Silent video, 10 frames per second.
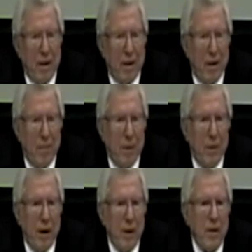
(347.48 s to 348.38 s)
Um, on
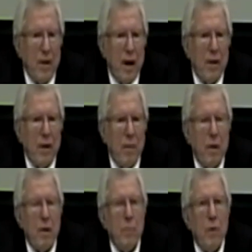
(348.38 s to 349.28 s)
the other side, there
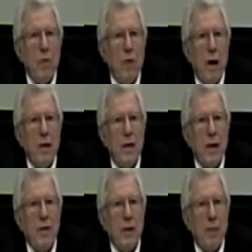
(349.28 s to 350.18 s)
was a bourgeois
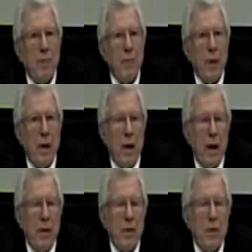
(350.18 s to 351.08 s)
section.
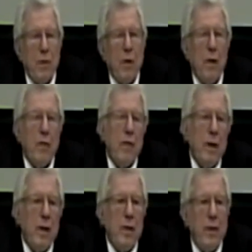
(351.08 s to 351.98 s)
And the so-called
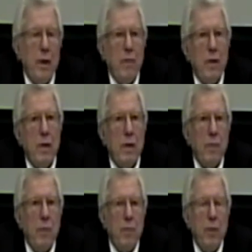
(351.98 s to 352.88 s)
critical theorists
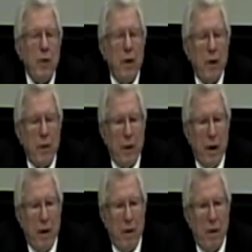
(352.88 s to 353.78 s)
of whom you heard
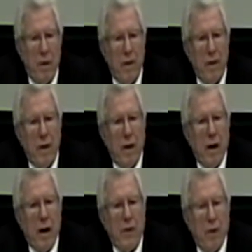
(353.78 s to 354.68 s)
there, uh,
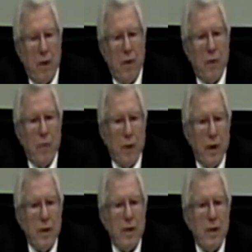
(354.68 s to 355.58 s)
Adorno, for
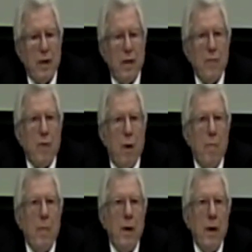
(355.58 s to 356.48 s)
instance, and
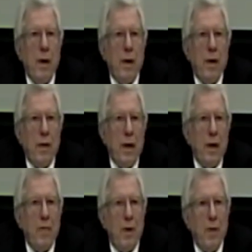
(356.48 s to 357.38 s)
Fromm, they
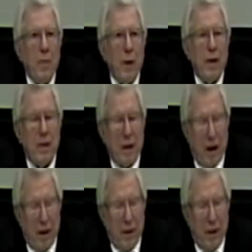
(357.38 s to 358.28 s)
lived on the west
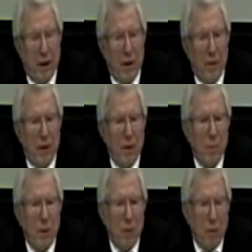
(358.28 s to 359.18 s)
side. They lived in the
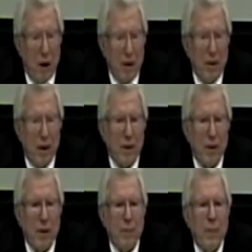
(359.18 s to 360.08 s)
bourgeois
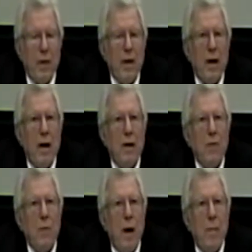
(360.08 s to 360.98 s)
section. And I
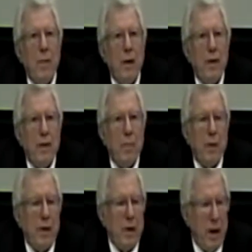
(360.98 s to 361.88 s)
grew up in the
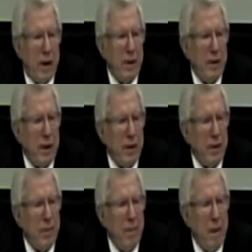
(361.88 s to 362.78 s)
proletarian section.